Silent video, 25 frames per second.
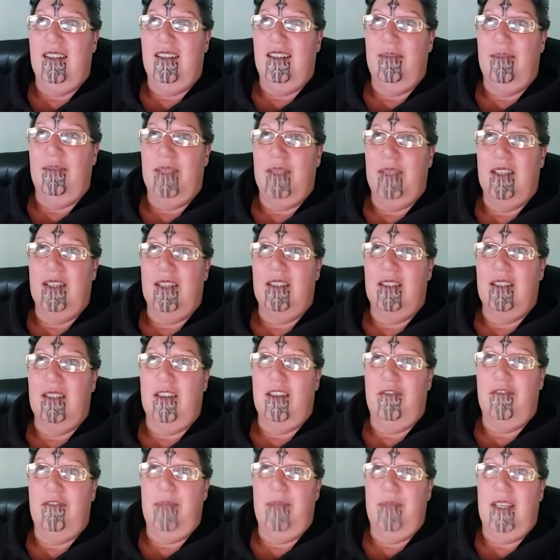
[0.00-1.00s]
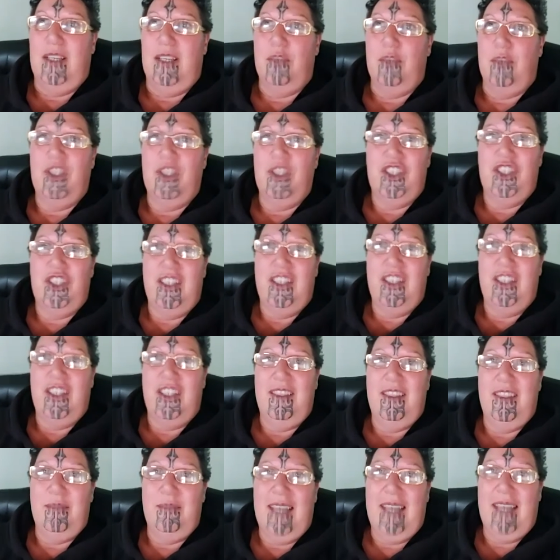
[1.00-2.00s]
Because I've been questioning
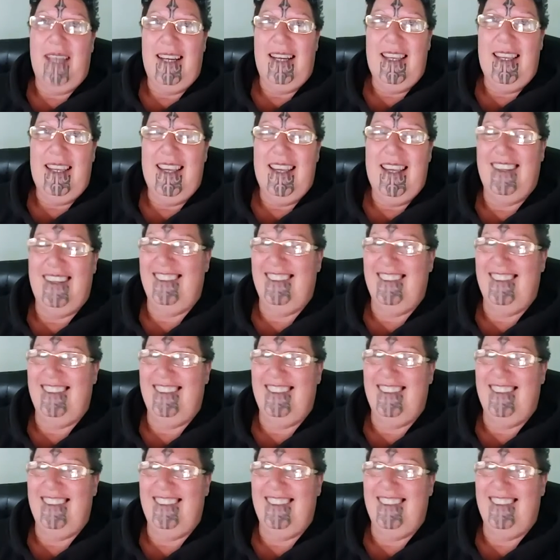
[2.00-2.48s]
them lately,